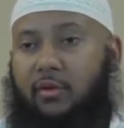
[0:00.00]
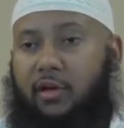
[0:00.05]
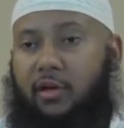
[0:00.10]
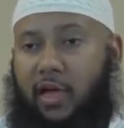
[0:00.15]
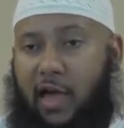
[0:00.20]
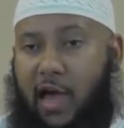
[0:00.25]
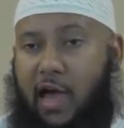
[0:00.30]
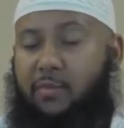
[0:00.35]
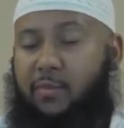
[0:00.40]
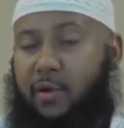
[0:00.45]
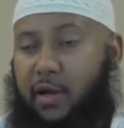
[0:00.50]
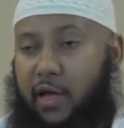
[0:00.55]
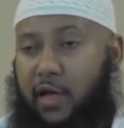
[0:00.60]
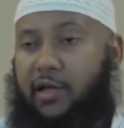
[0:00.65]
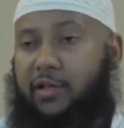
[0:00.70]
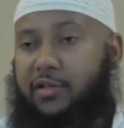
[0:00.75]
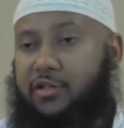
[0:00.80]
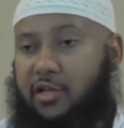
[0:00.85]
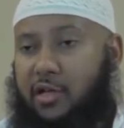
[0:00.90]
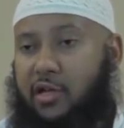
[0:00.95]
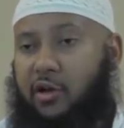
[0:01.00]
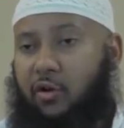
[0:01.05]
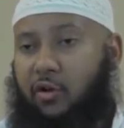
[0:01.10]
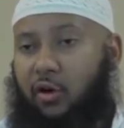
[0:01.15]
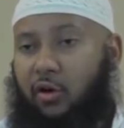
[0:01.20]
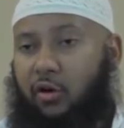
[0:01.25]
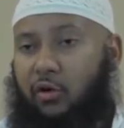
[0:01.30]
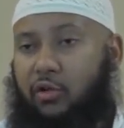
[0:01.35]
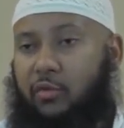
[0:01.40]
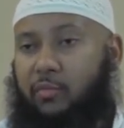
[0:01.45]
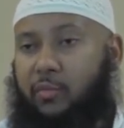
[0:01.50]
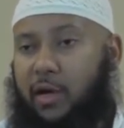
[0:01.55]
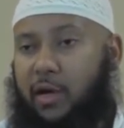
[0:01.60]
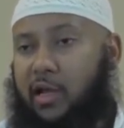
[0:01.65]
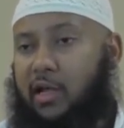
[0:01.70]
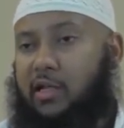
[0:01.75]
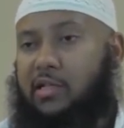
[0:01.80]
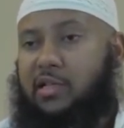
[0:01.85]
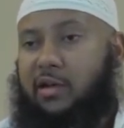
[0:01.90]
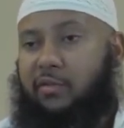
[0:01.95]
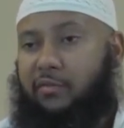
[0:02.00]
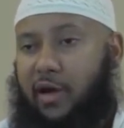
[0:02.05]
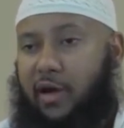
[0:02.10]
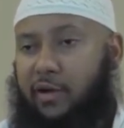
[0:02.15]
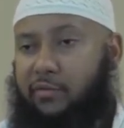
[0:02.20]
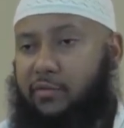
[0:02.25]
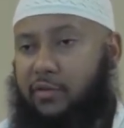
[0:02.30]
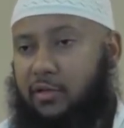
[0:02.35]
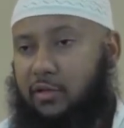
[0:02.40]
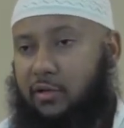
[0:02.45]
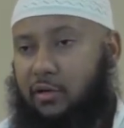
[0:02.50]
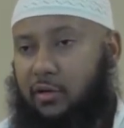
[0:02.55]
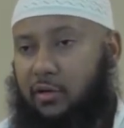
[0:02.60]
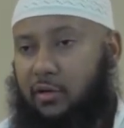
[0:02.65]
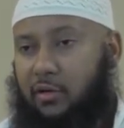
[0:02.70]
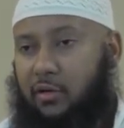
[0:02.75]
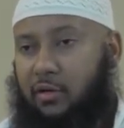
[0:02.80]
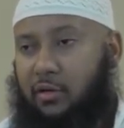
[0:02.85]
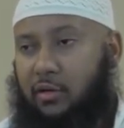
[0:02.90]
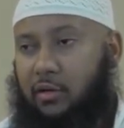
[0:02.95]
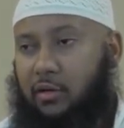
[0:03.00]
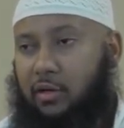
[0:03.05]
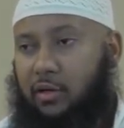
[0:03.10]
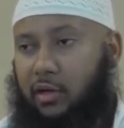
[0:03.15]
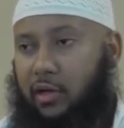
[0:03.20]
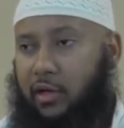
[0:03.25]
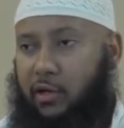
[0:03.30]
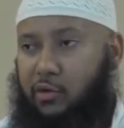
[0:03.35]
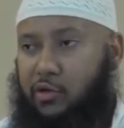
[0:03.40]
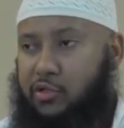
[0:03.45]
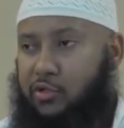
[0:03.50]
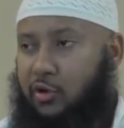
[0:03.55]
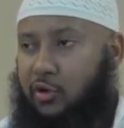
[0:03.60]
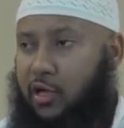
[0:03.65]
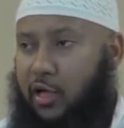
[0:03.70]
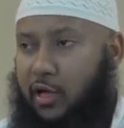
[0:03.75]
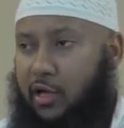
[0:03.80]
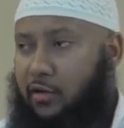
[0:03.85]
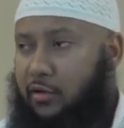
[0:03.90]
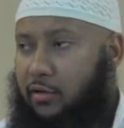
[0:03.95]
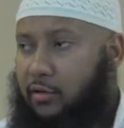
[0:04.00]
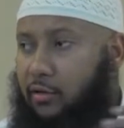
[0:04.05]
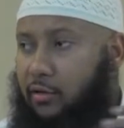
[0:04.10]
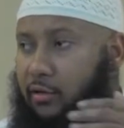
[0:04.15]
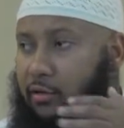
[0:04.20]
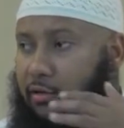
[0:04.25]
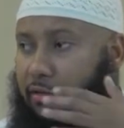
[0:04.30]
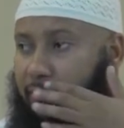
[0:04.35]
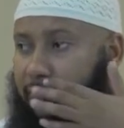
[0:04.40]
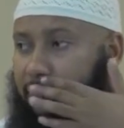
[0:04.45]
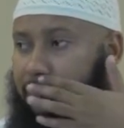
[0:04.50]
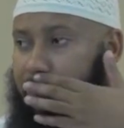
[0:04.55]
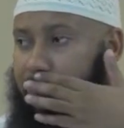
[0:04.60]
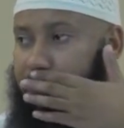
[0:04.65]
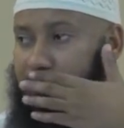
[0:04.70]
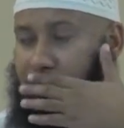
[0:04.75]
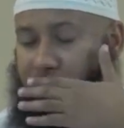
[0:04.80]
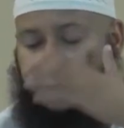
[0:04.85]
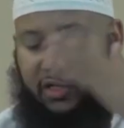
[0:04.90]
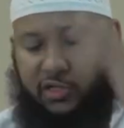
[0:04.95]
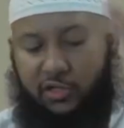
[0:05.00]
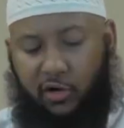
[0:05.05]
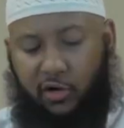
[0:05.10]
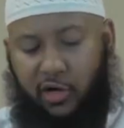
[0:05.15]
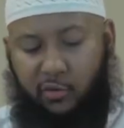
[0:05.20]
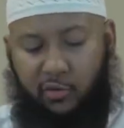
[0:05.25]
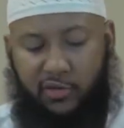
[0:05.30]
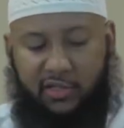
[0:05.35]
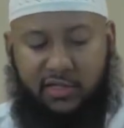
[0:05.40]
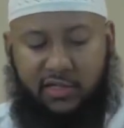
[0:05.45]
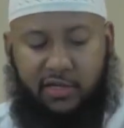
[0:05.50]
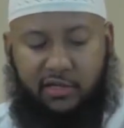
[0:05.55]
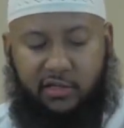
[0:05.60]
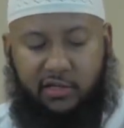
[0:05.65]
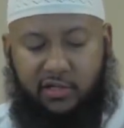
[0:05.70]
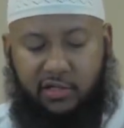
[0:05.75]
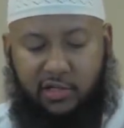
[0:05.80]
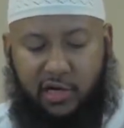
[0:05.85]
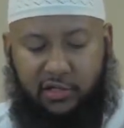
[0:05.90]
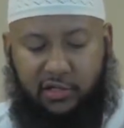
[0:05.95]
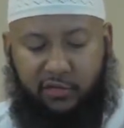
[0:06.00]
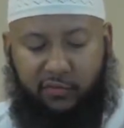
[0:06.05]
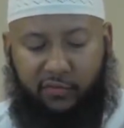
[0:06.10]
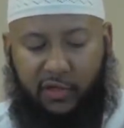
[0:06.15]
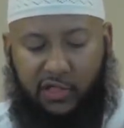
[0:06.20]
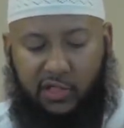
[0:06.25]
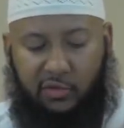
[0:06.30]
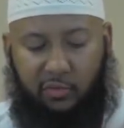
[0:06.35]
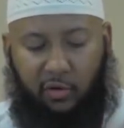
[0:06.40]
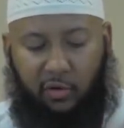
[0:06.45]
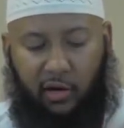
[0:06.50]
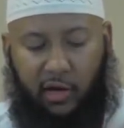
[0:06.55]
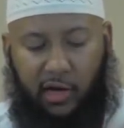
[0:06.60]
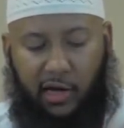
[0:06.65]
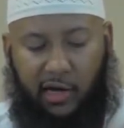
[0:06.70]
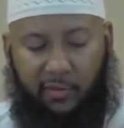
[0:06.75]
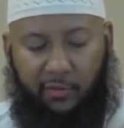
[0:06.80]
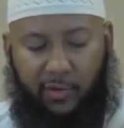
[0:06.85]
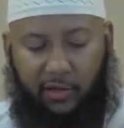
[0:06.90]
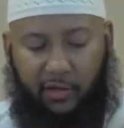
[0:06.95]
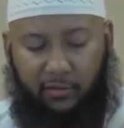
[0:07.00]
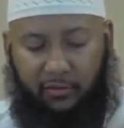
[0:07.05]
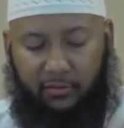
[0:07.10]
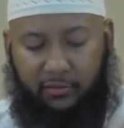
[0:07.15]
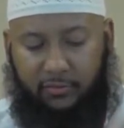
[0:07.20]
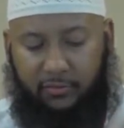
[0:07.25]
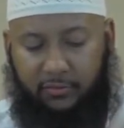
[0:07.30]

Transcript: He had been injured in Uhud, but he survived. He was okay. So he was sent in charge of this small army.